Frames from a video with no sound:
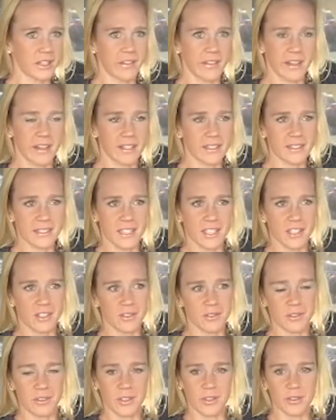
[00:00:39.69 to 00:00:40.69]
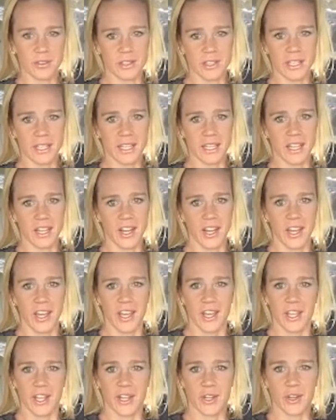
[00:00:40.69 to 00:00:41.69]
And then it's like, you, you look at,
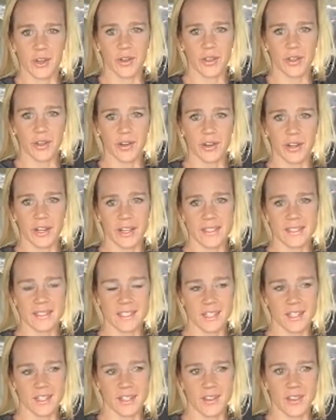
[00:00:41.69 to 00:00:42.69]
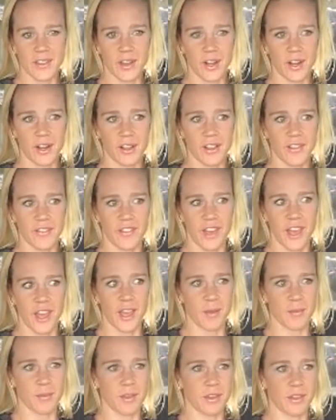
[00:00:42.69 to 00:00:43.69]
you know, all the greats that are in the Hall of
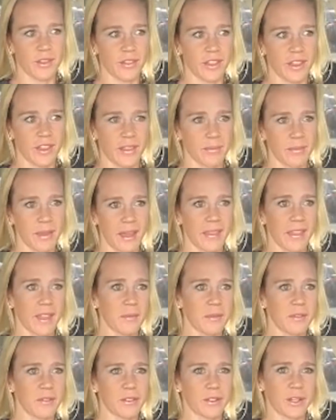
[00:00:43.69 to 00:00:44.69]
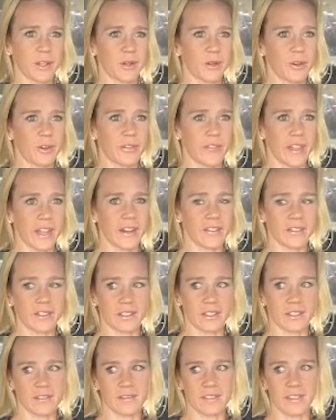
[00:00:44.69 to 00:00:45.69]
Fame and you think, man, that'd be really cool if that
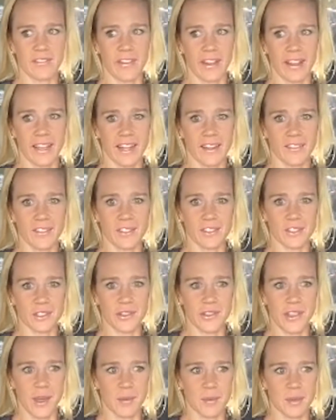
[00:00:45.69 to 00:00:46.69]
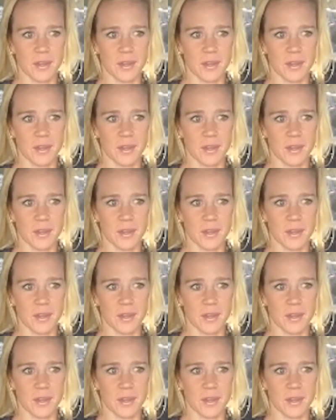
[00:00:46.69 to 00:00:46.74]
ever, if I could ever do that.